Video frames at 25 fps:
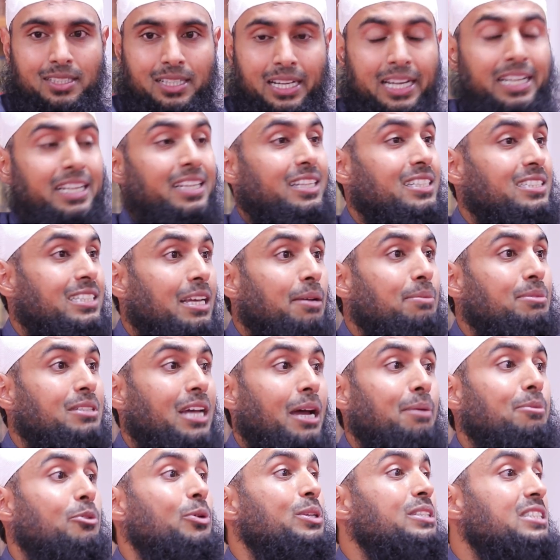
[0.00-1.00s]
And at the same
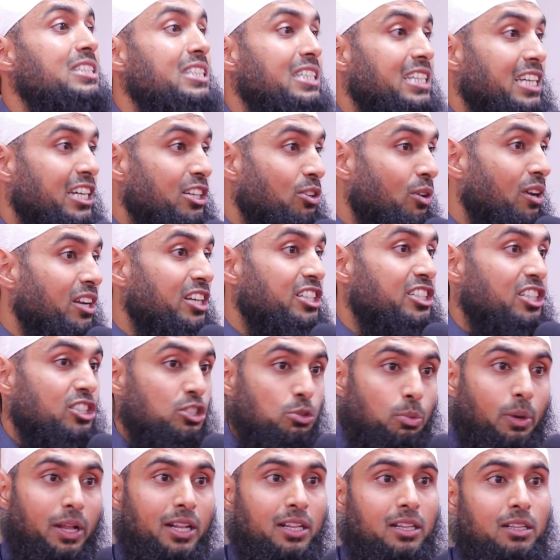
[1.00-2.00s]
time, when seeking knowledge
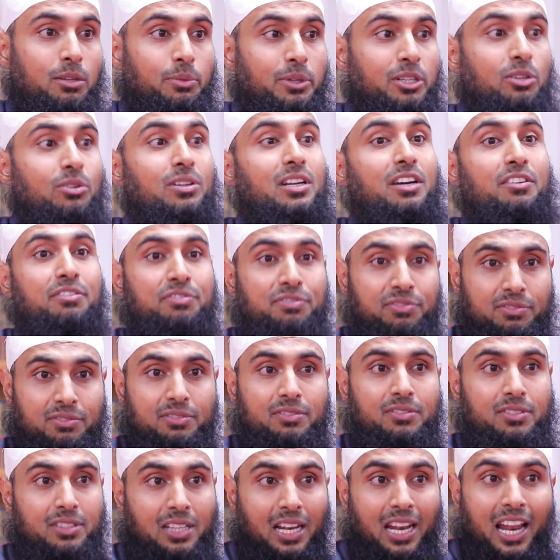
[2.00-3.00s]
as well, we don't have
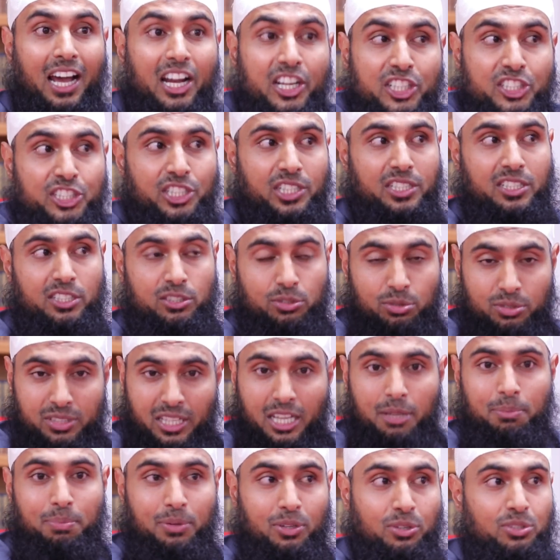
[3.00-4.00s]
the luxury
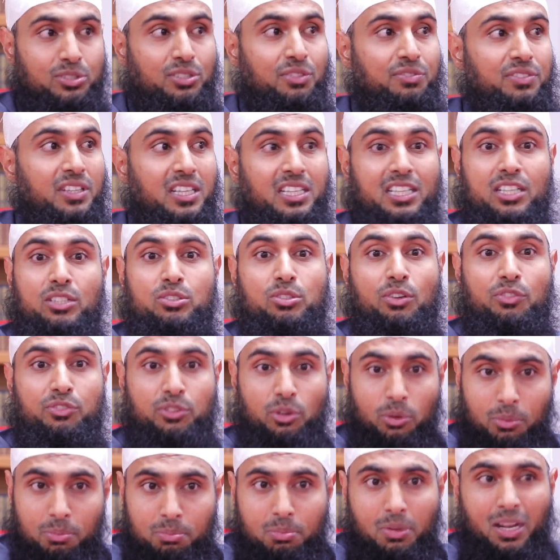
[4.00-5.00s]
today because of the needs of
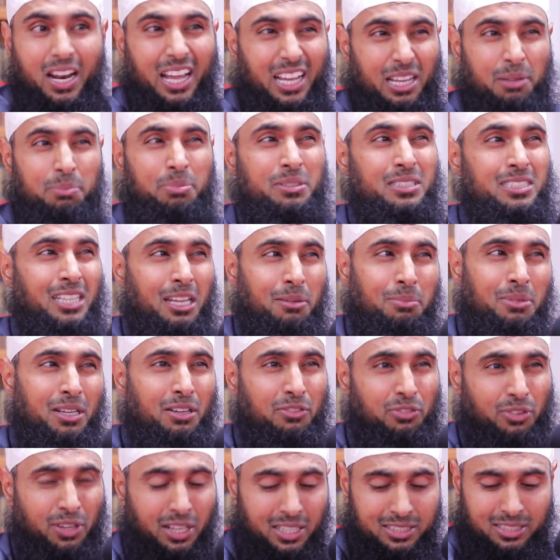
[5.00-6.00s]
the ummah, like Ibn
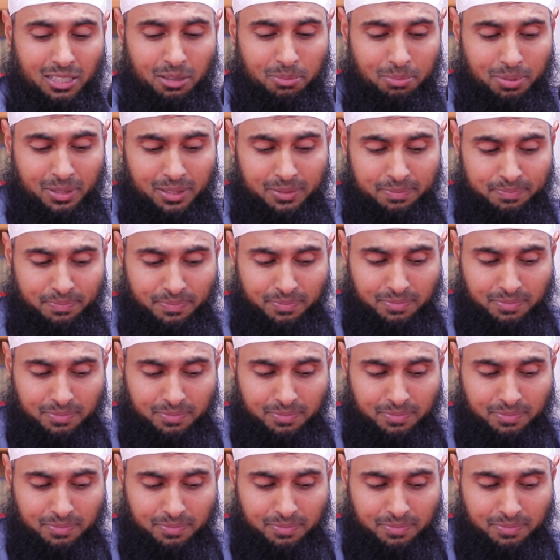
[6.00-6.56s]
Taymiyyah, for example.